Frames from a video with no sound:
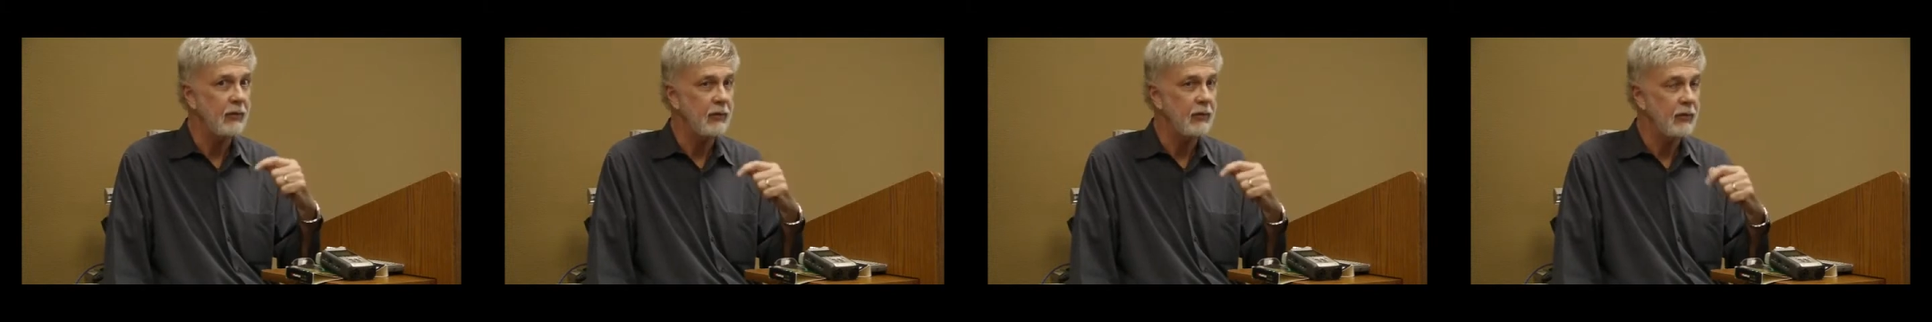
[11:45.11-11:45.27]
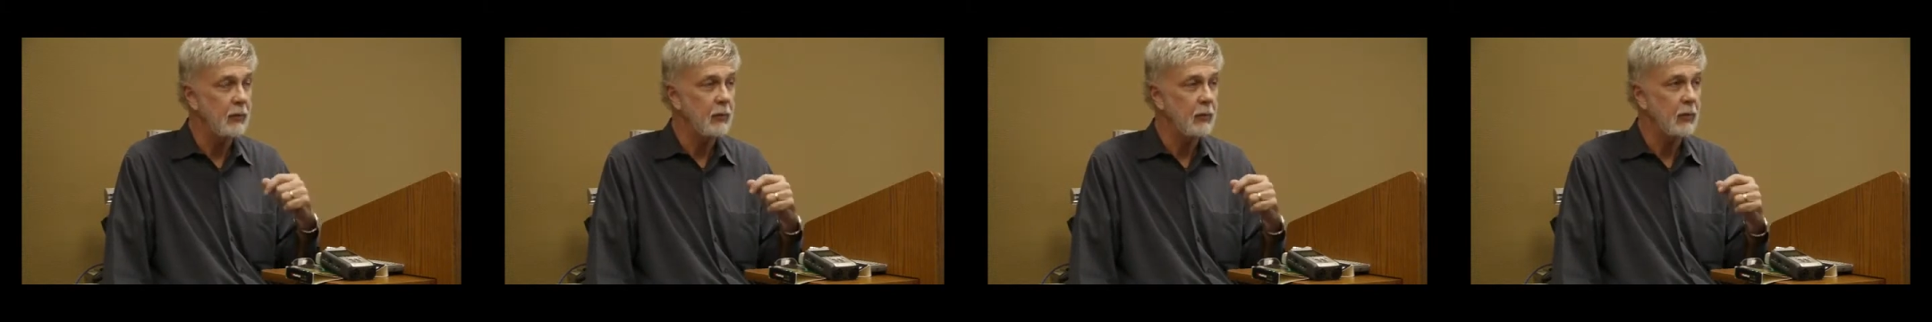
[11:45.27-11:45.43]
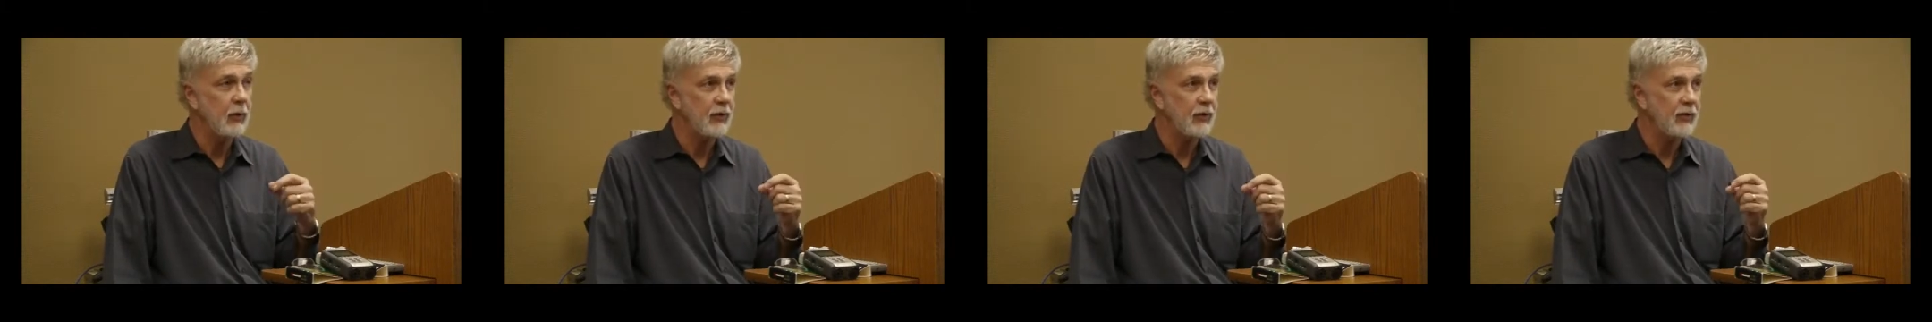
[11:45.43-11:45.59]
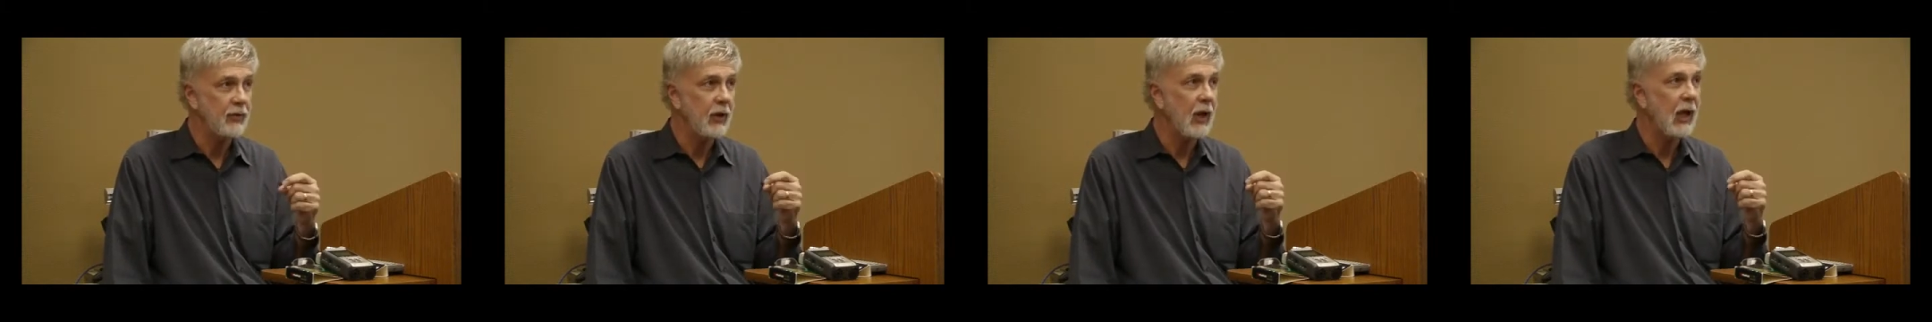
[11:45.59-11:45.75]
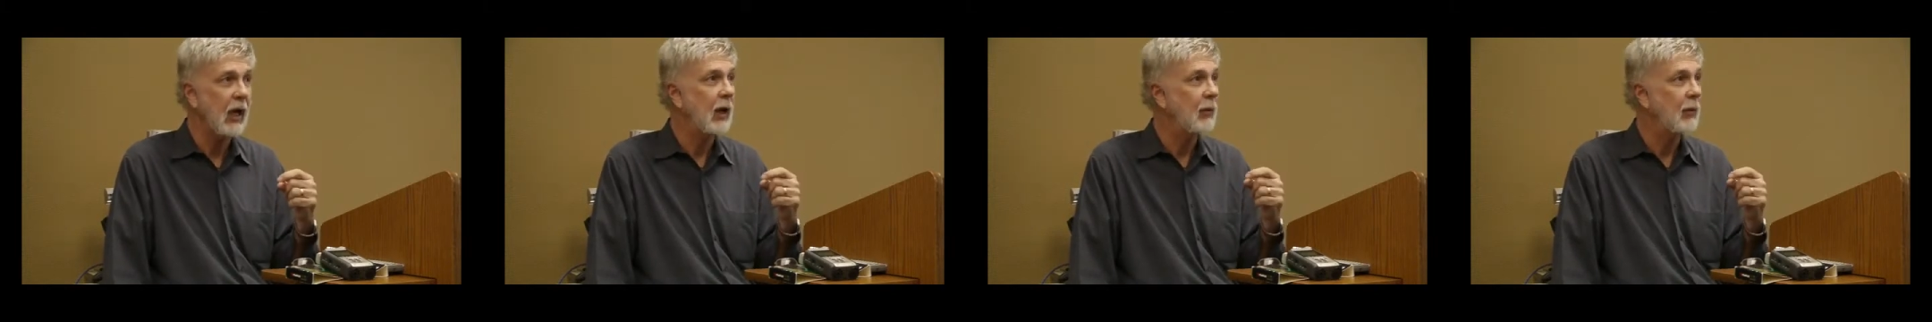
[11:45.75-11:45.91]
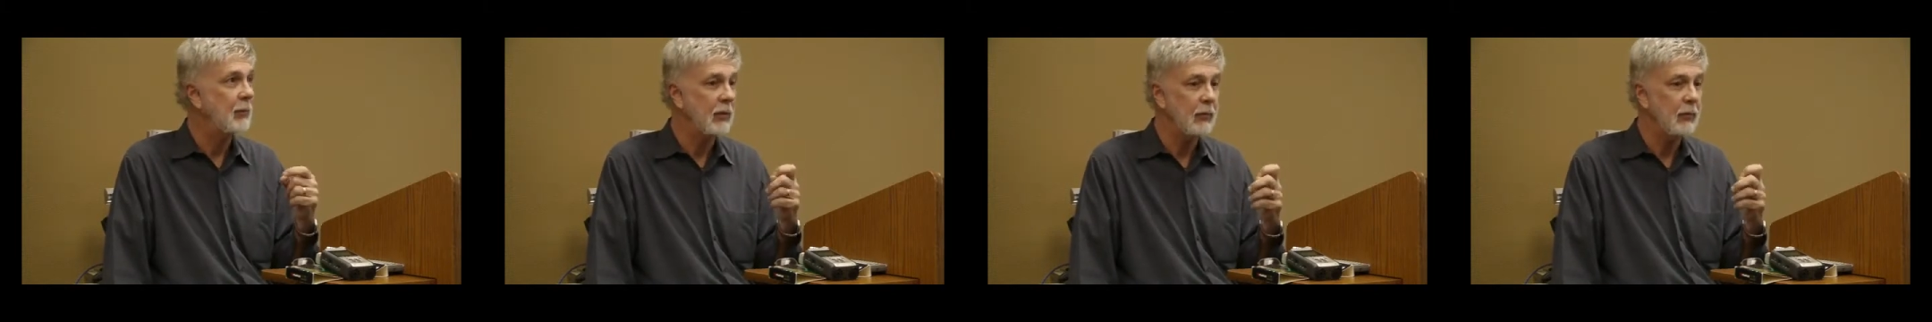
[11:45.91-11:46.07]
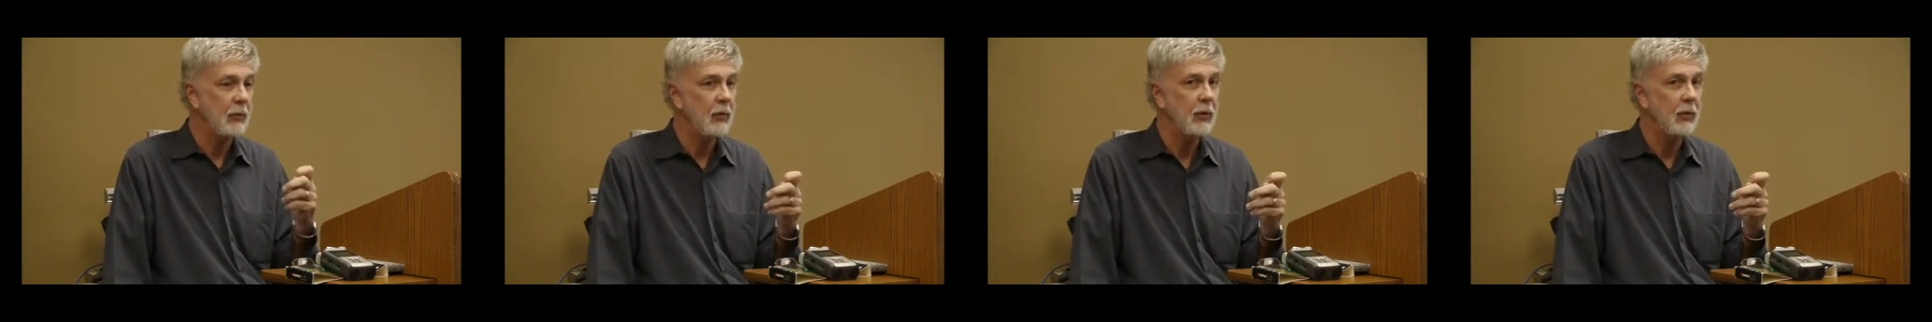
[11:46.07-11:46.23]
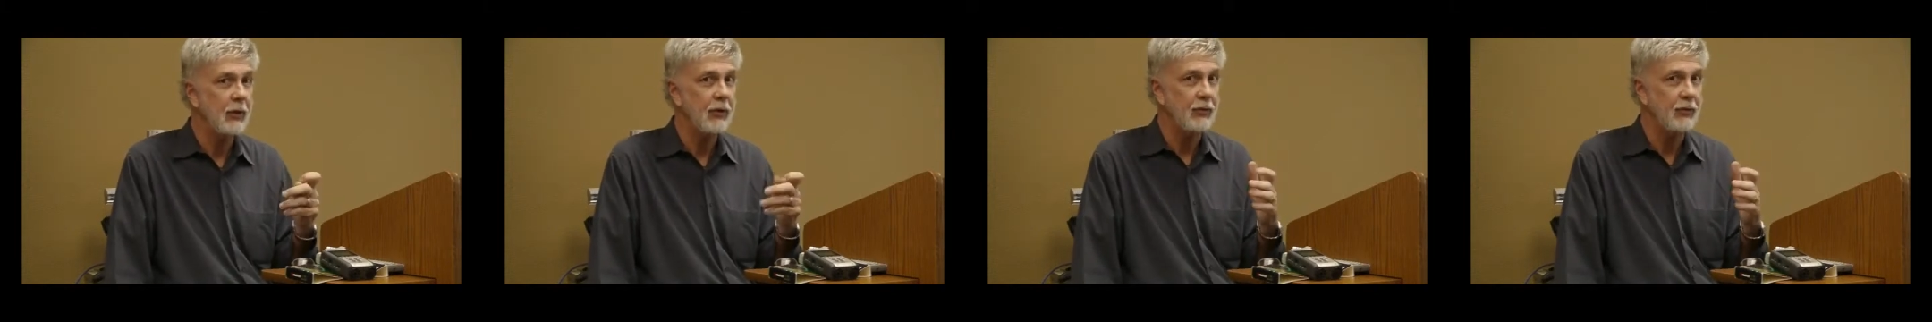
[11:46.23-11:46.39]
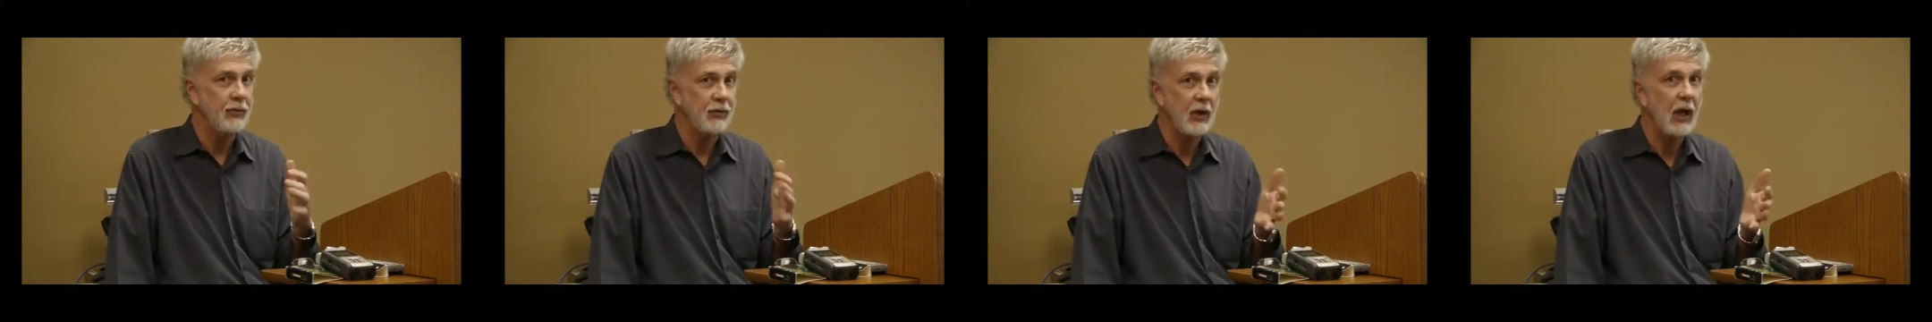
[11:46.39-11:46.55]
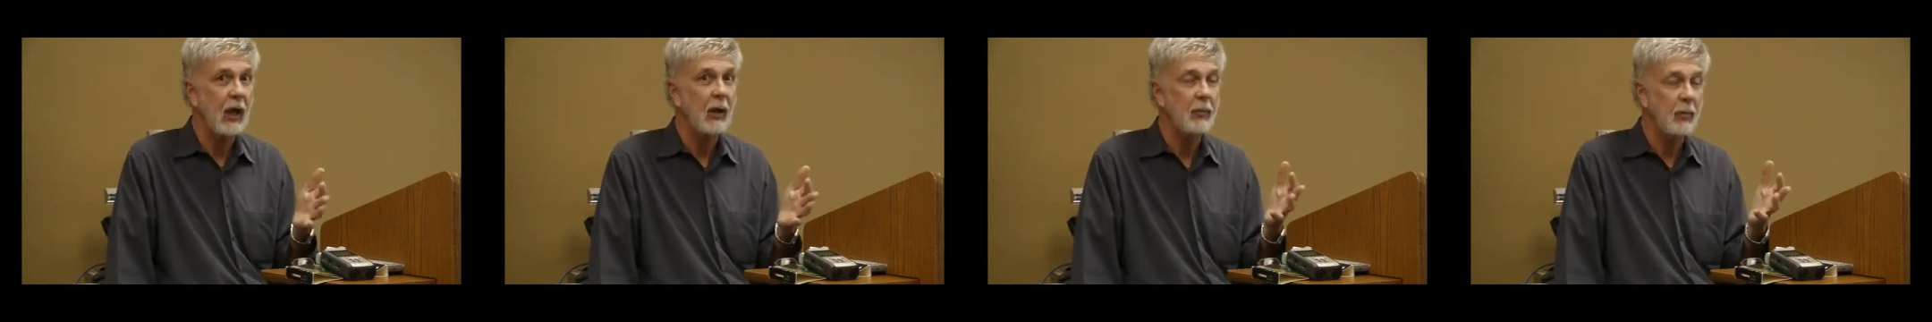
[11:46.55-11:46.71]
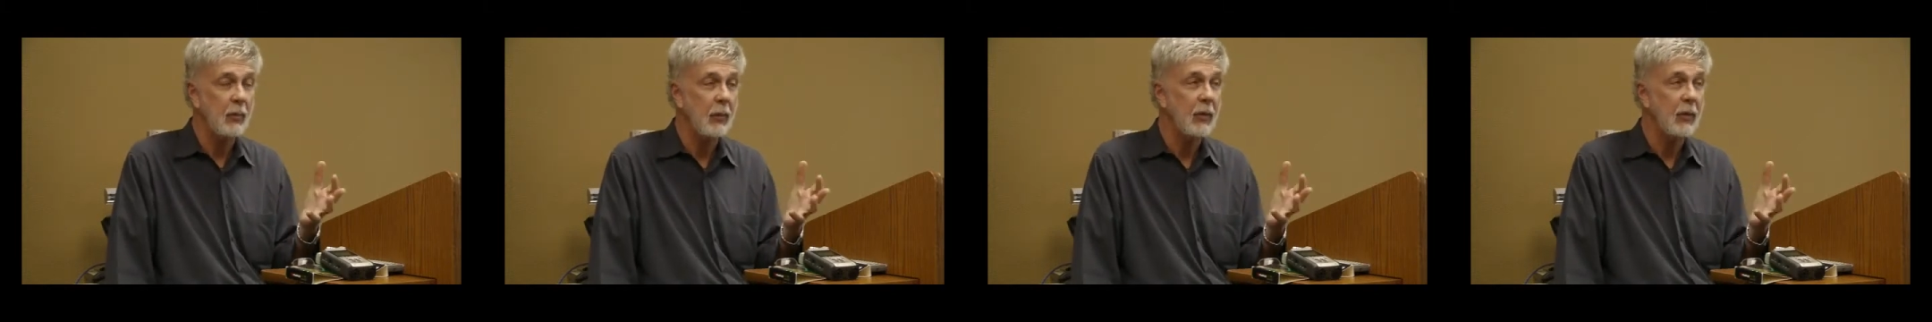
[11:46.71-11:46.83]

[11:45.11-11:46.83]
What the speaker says: If you want to stop, it won't let you stop.